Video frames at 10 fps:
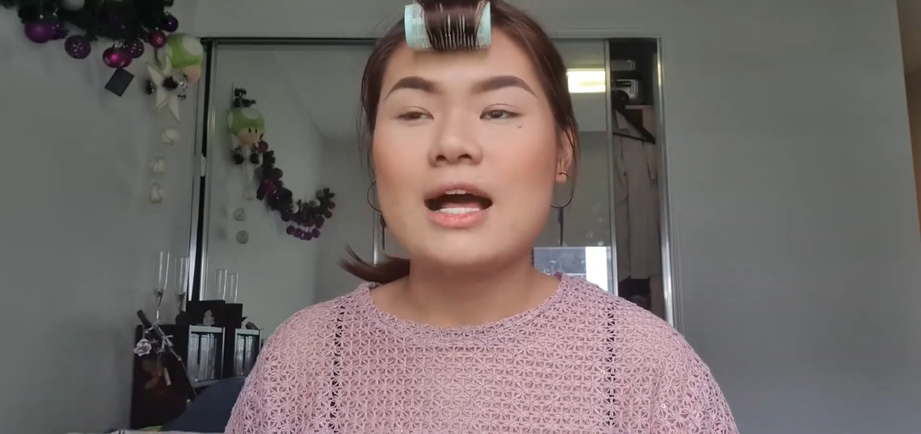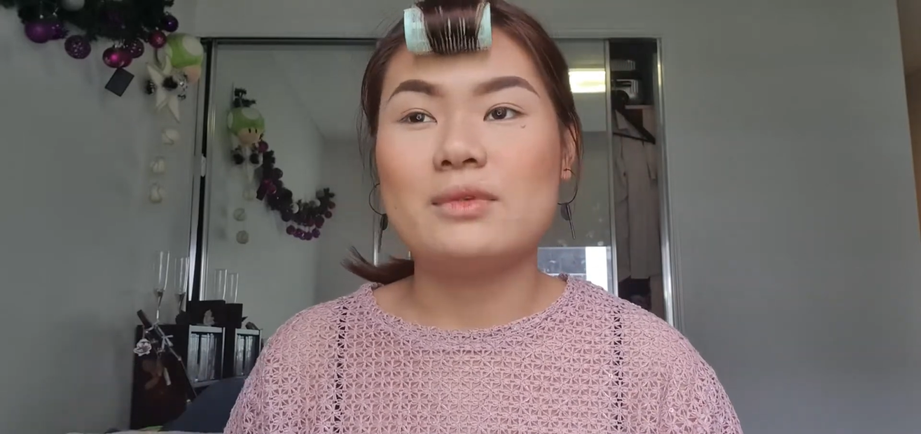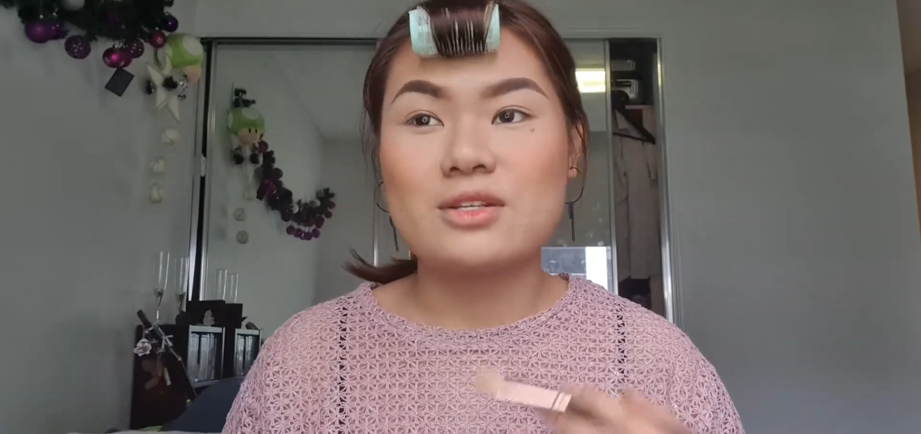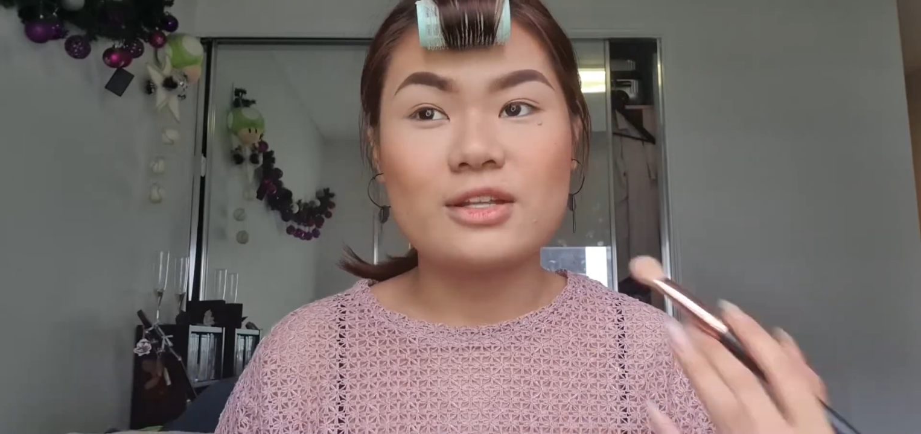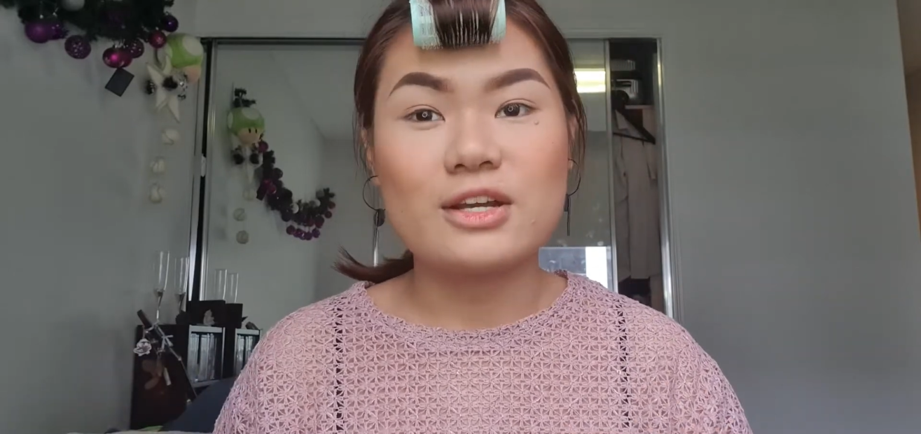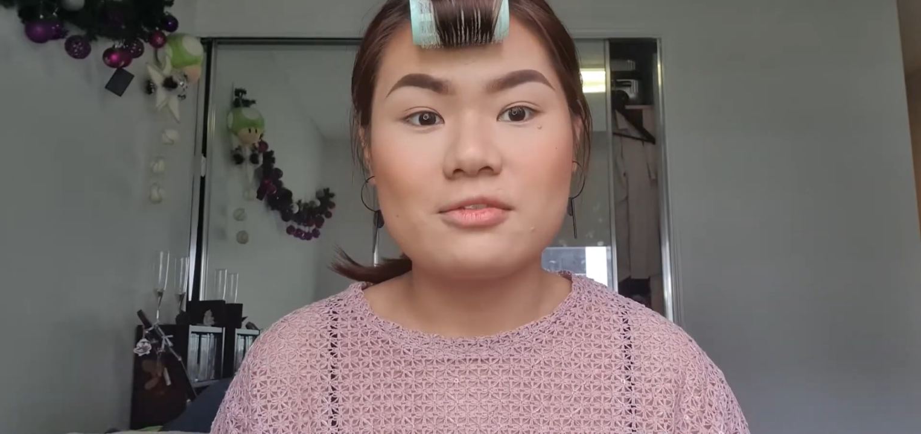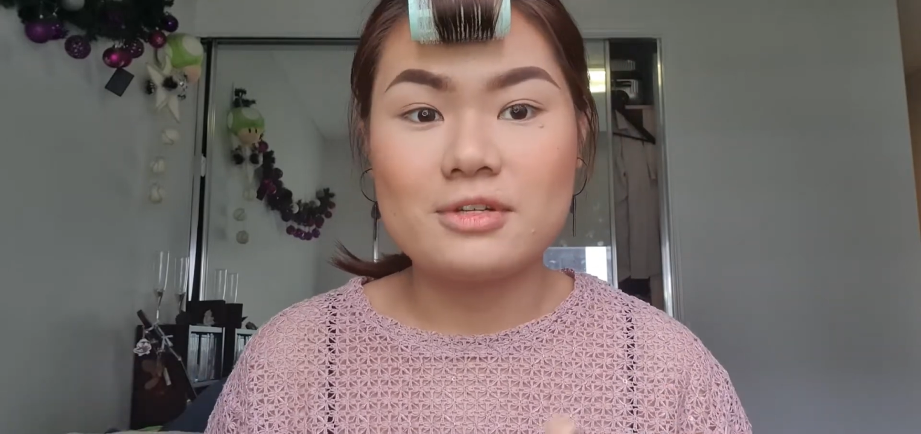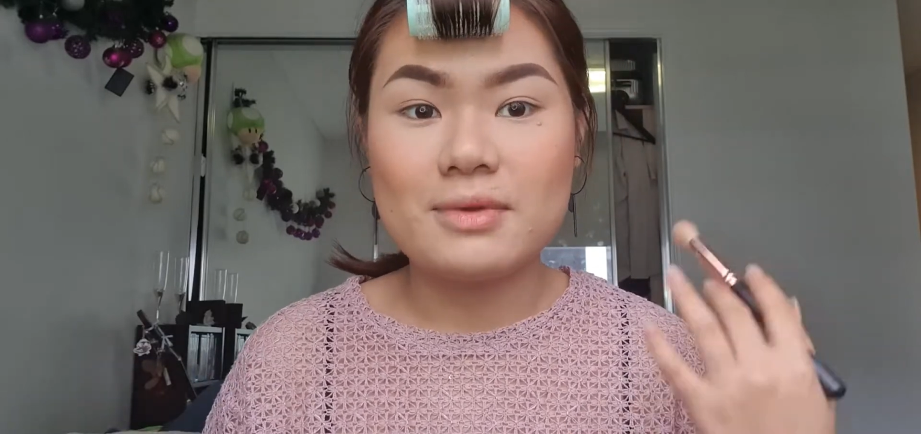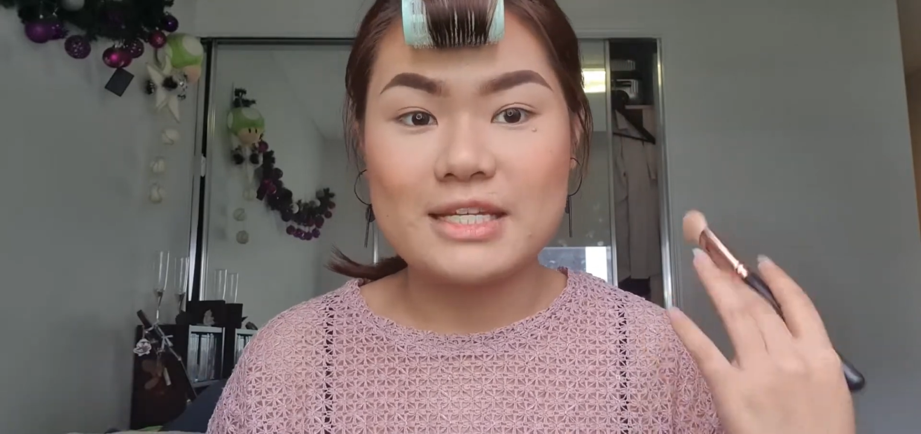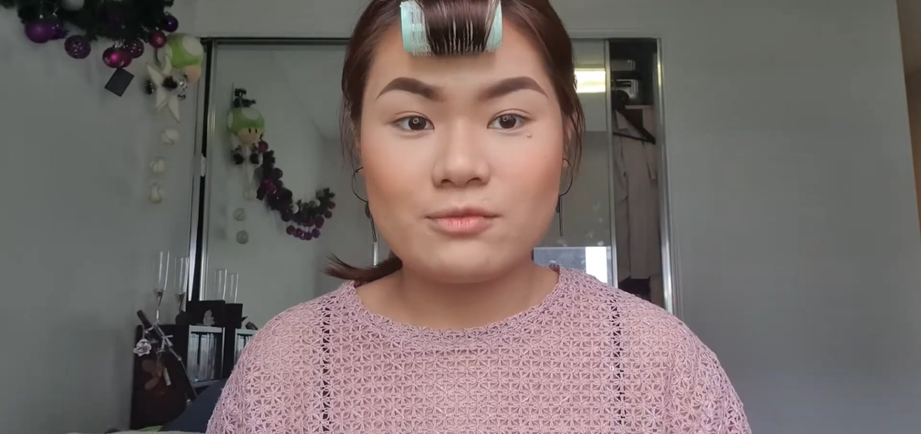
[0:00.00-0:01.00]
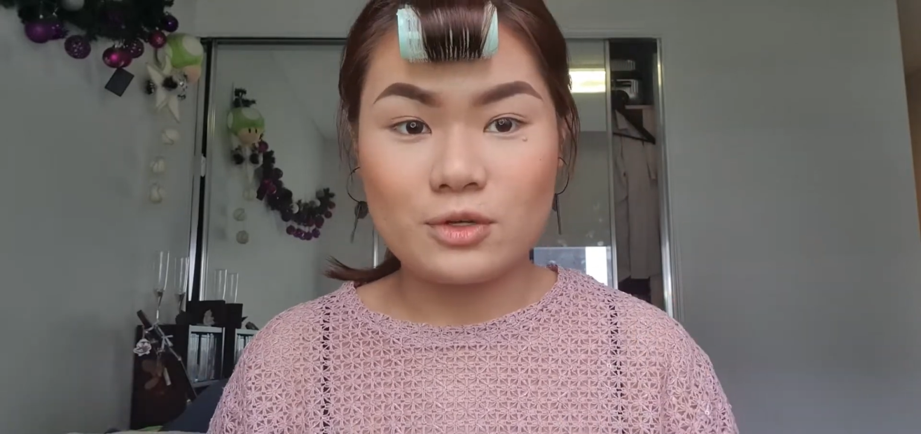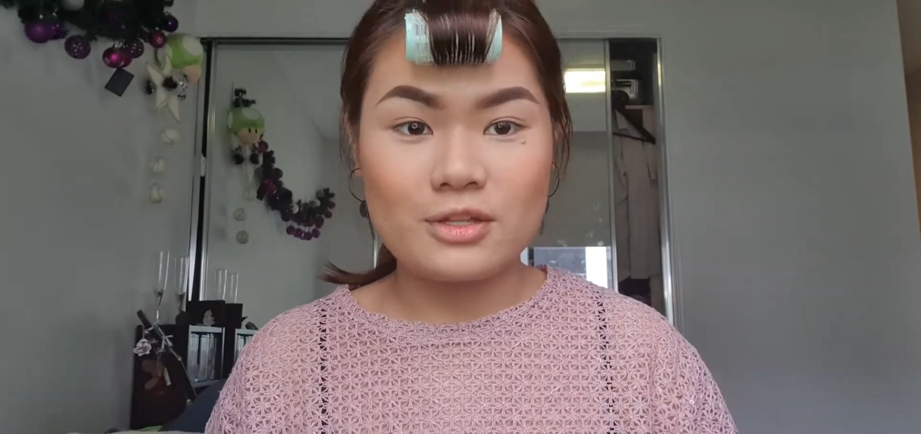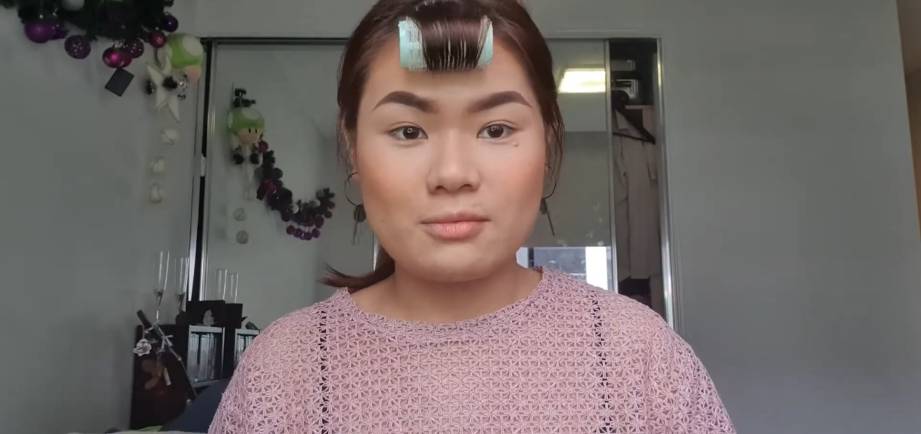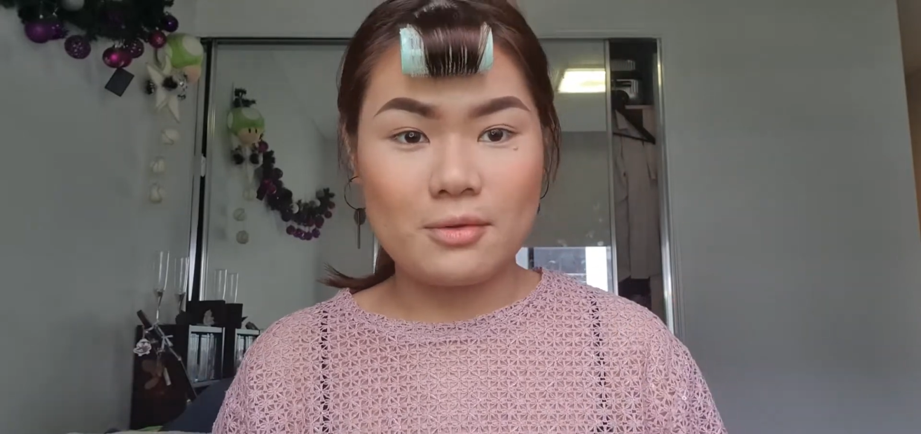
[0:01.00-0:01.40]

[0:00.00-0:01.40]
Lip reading: It's only going to be difficult at the